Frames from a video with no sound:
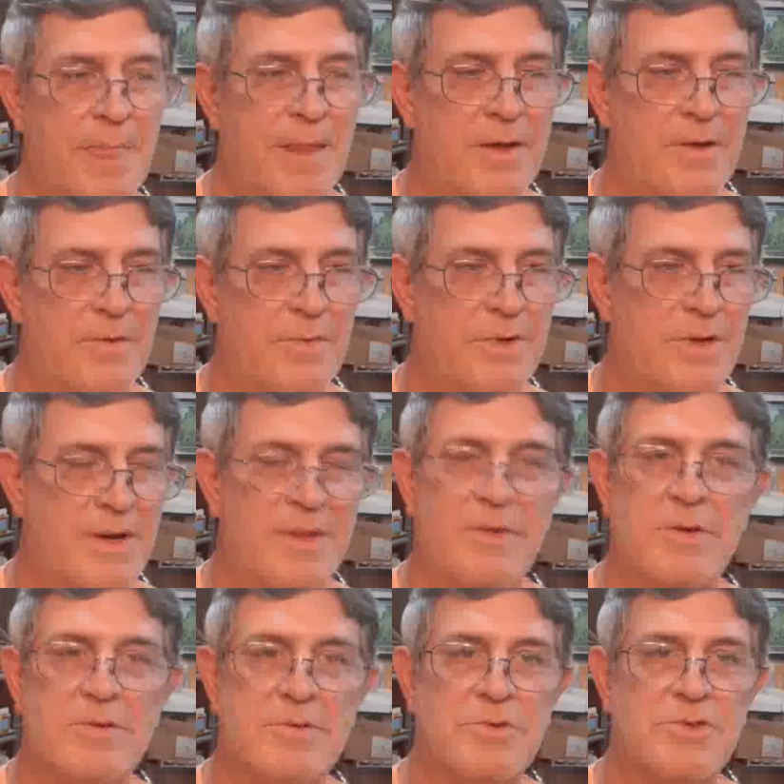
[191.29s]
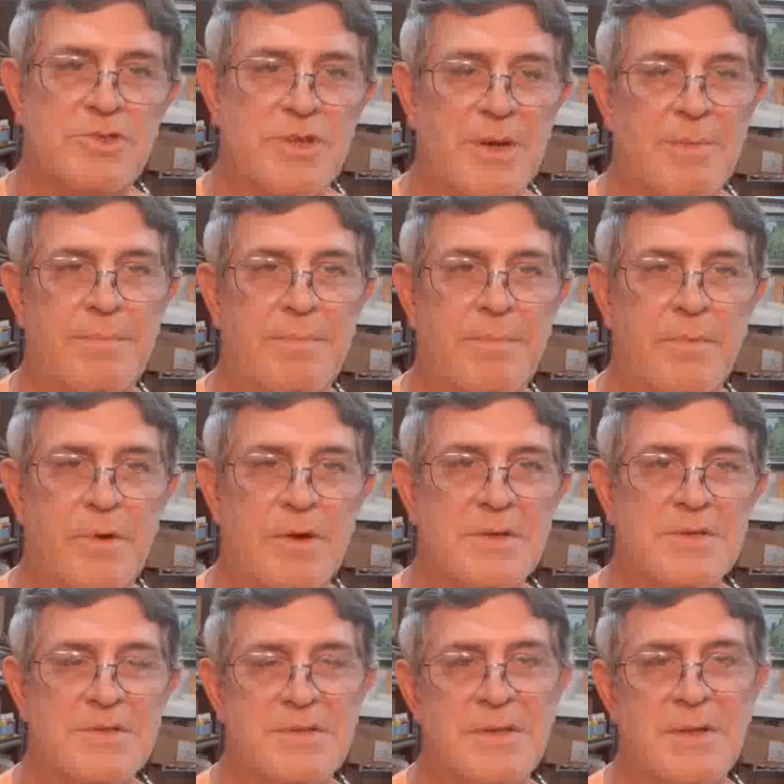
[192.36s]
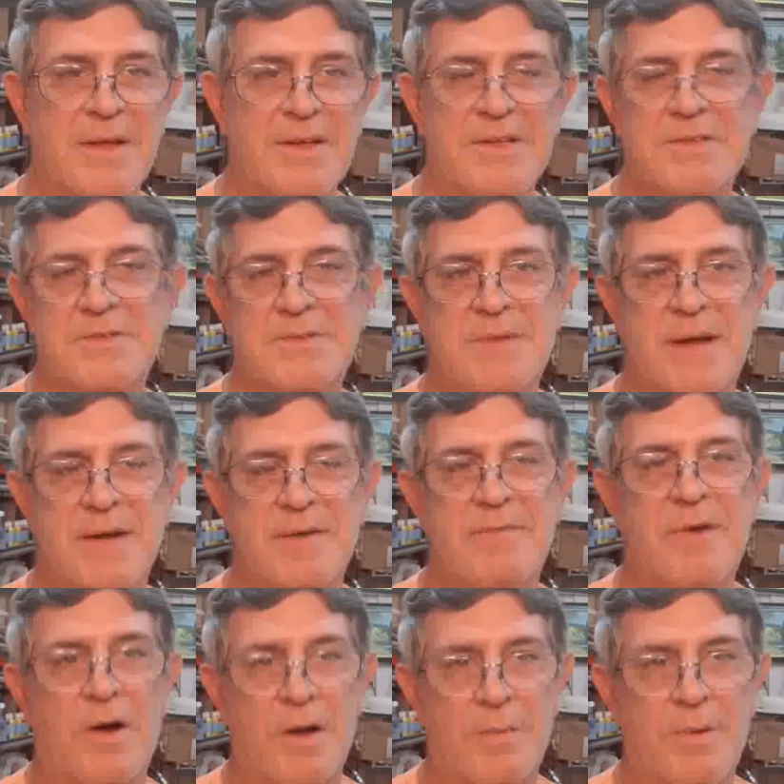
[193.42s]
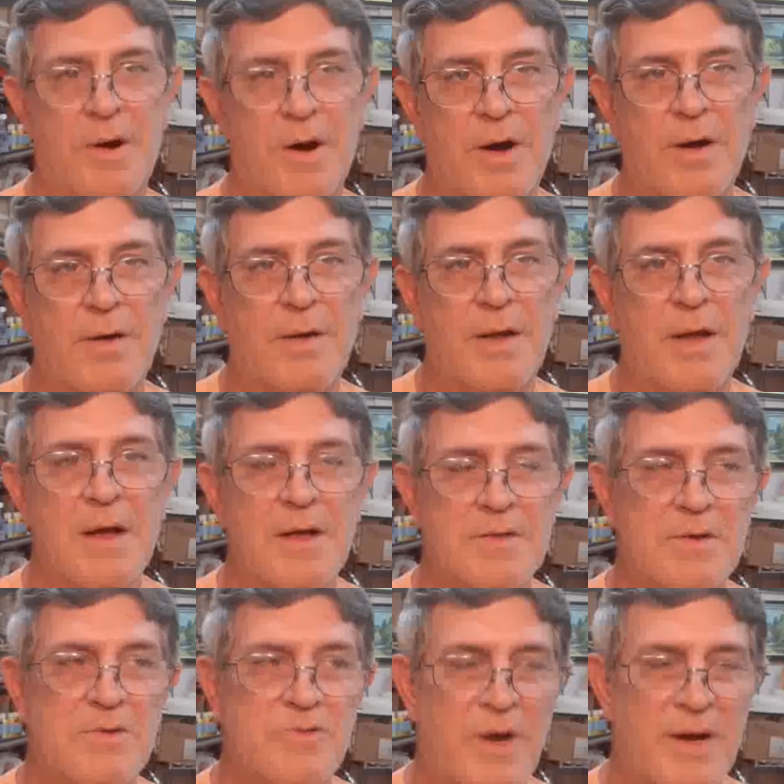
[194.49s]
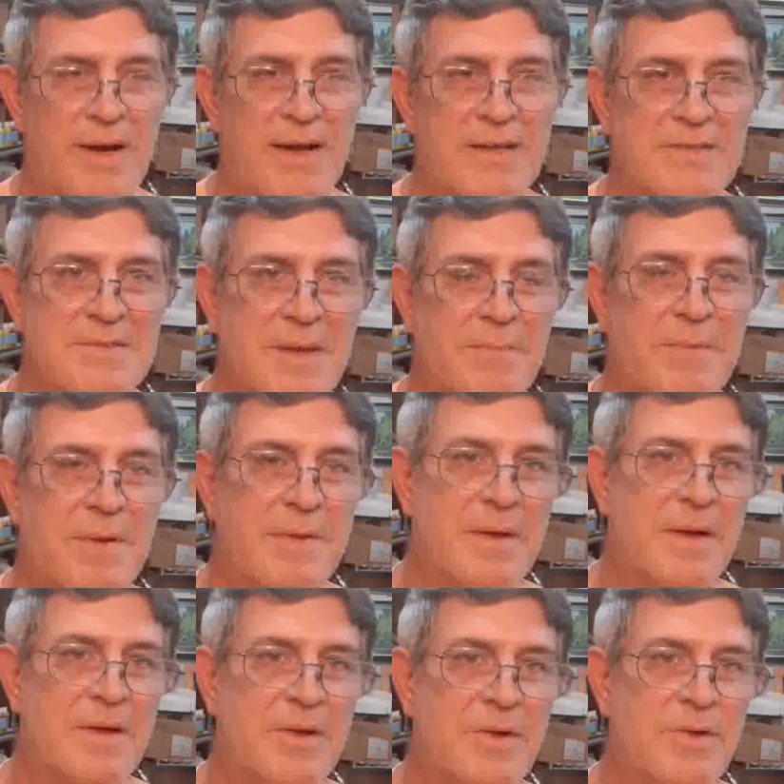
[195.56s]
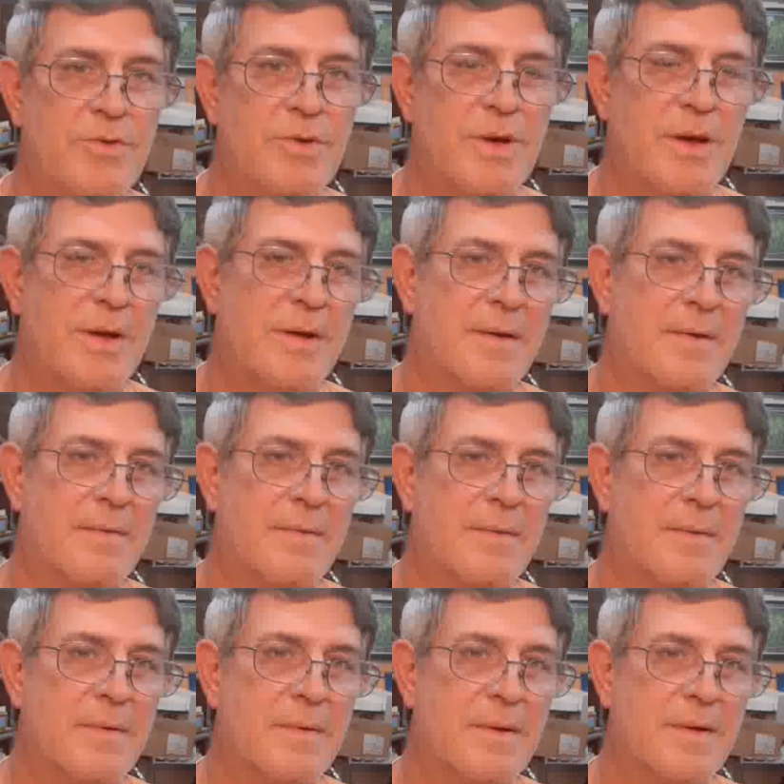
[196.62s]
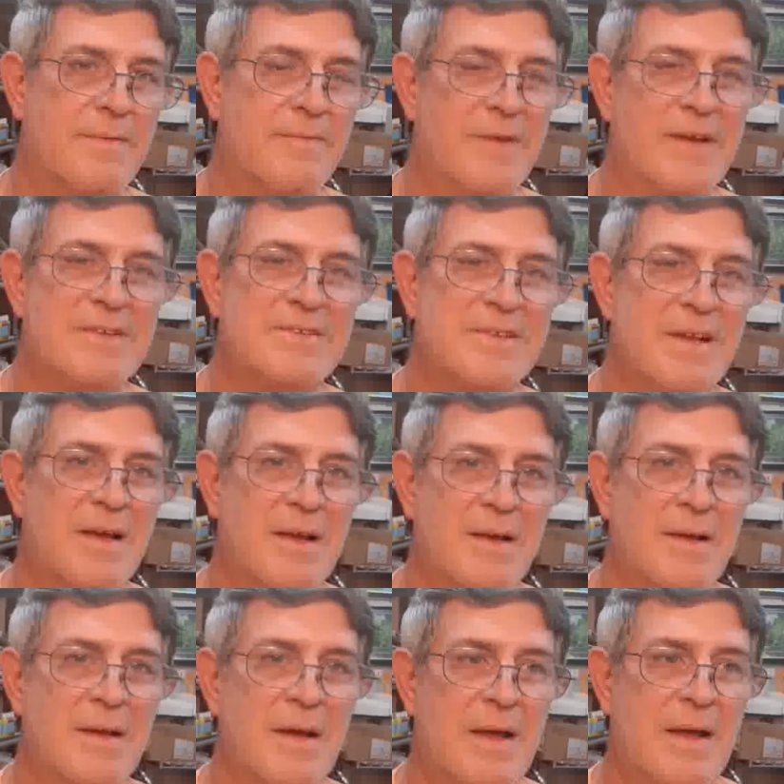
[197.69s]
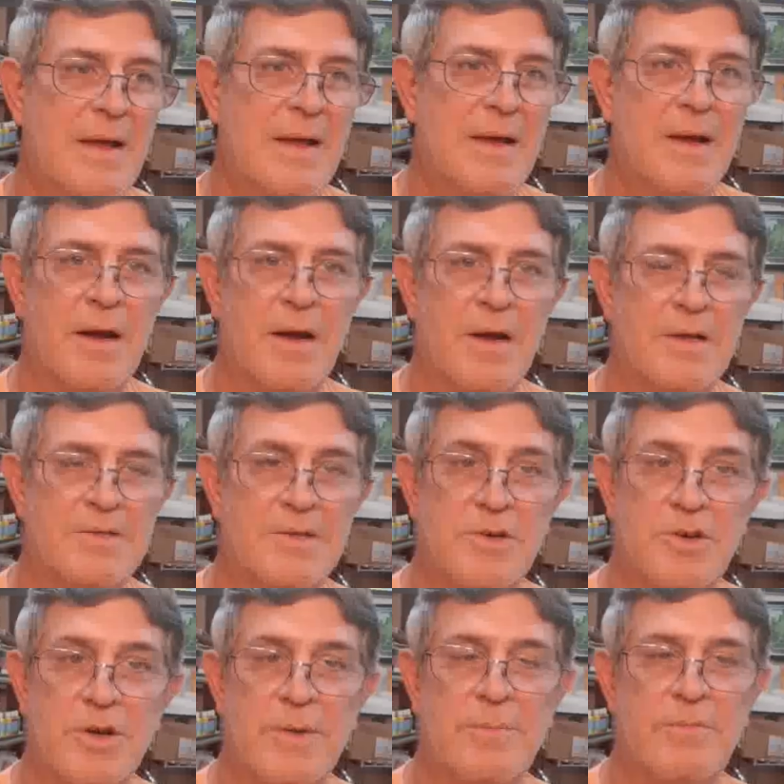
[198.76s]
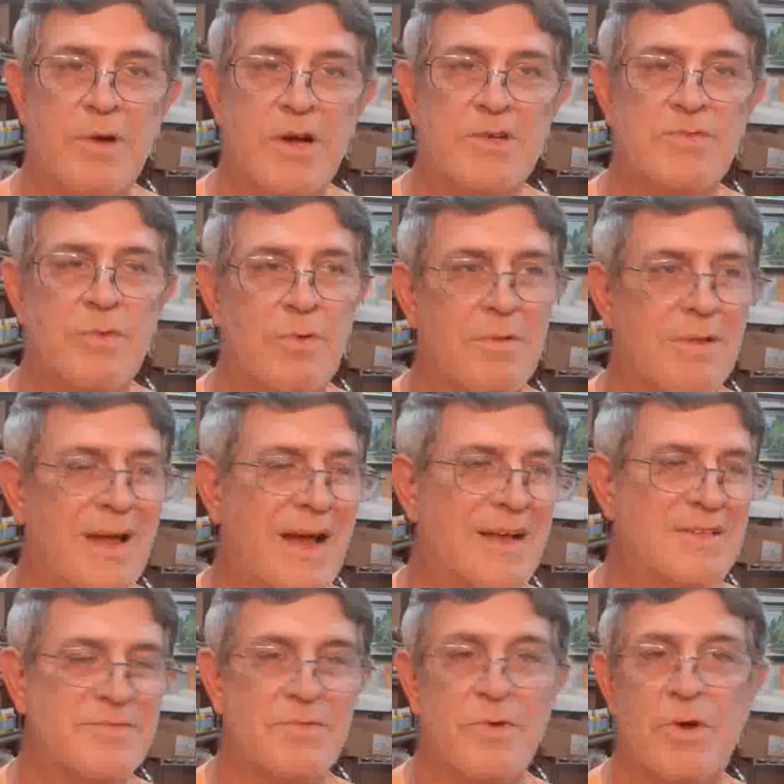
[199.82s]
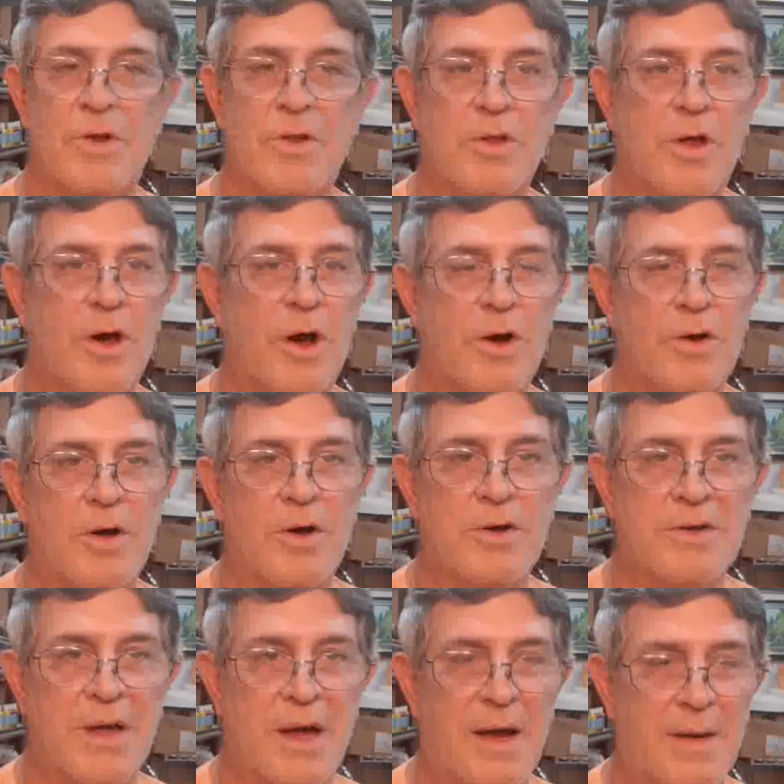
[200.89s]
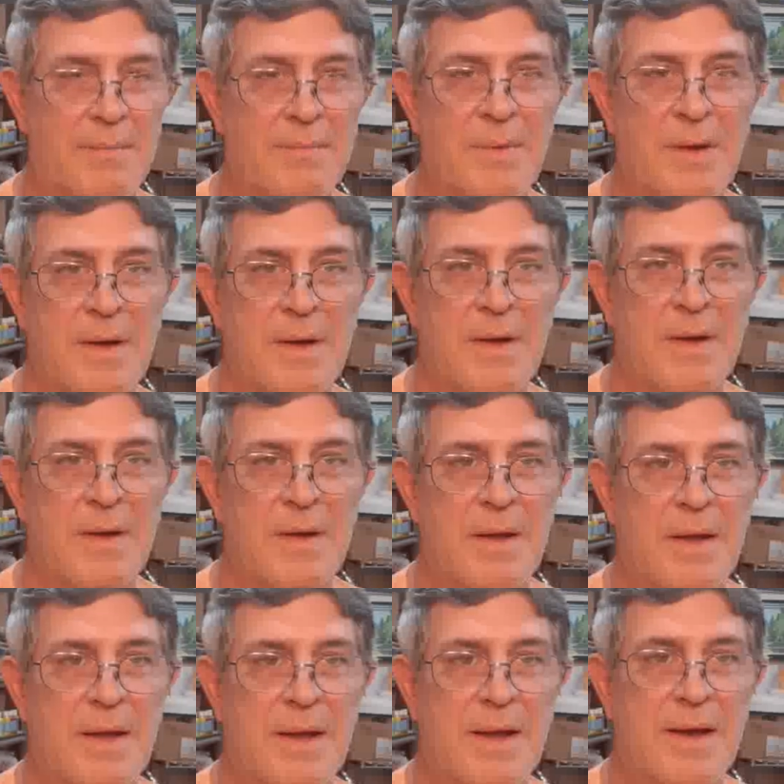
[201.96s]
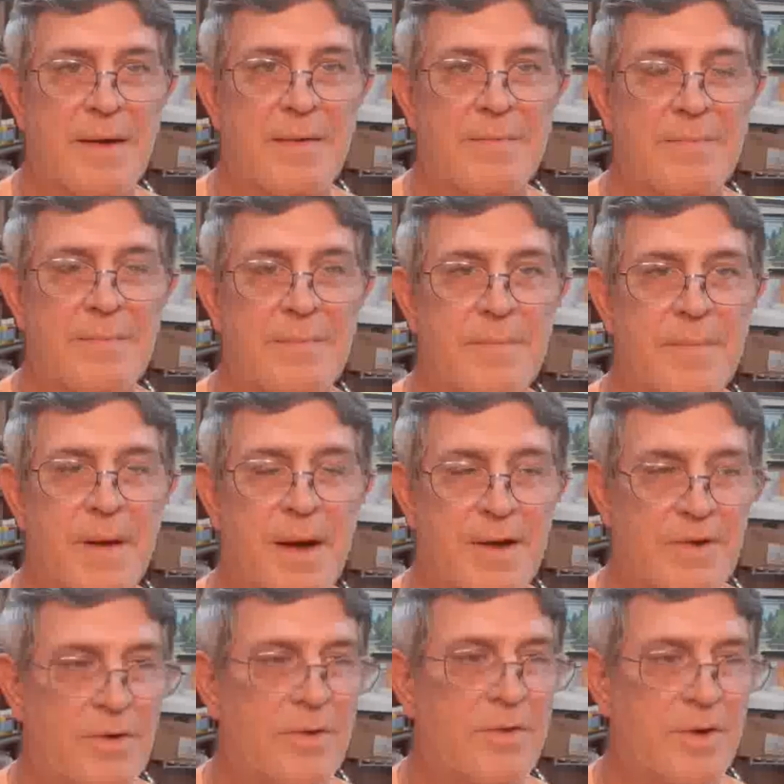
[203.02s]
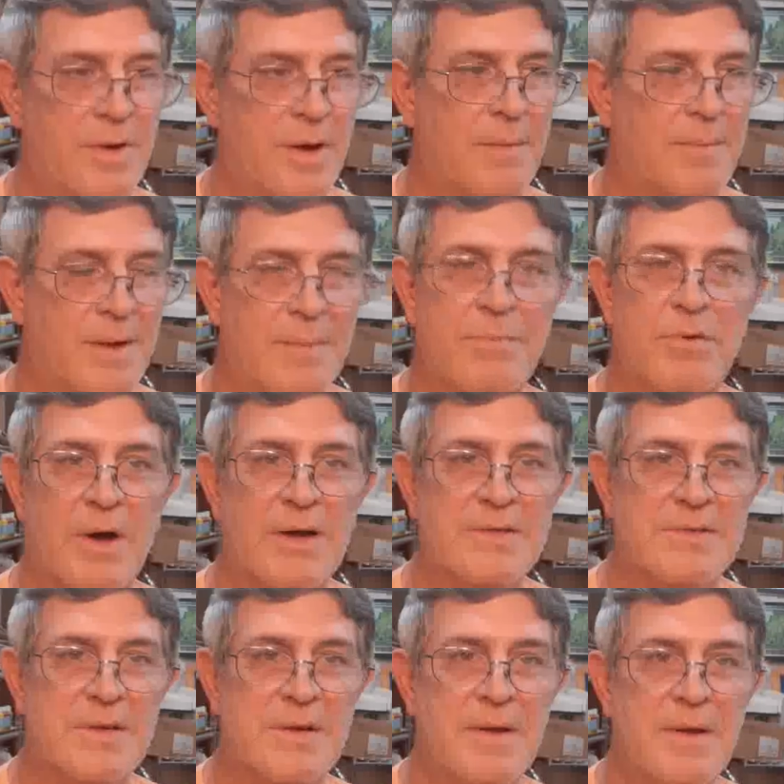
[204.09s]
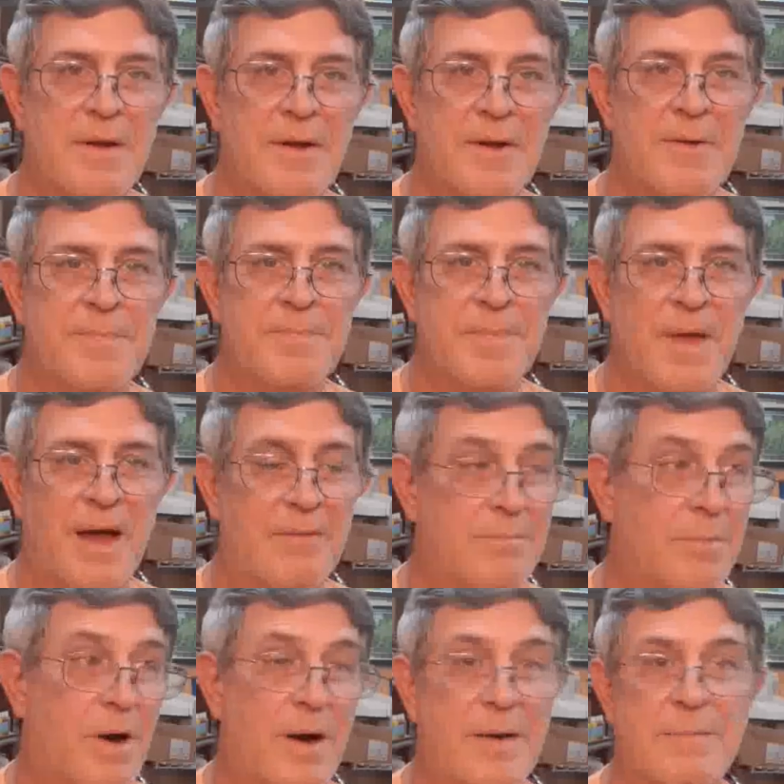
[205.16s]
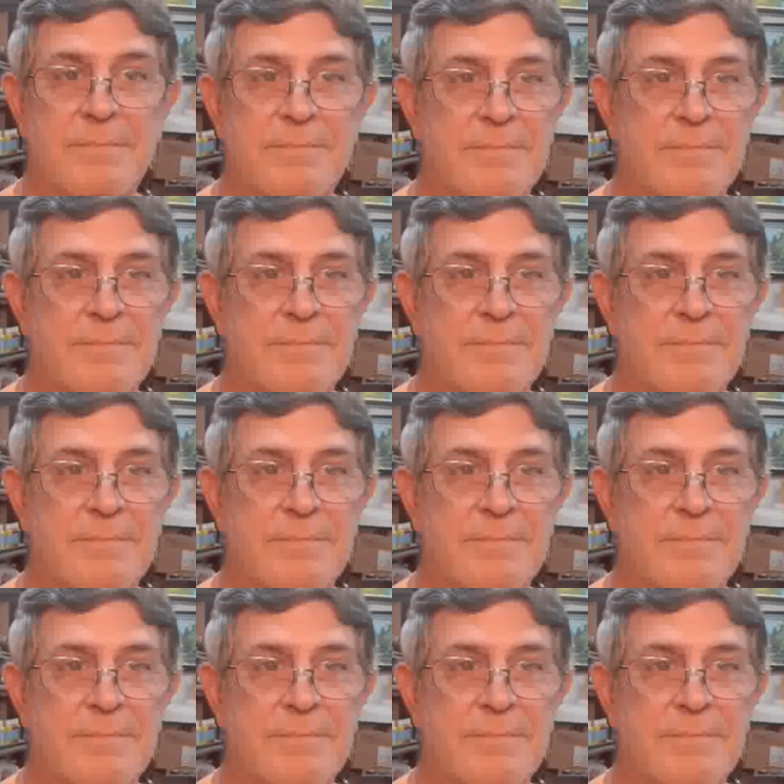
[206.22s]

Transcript: when you get those little cheap ones, they just tend to fall apart. So try to get something that you can invest in because a good brush will last for a long, long time. And I know they're a bit pricey. I've bought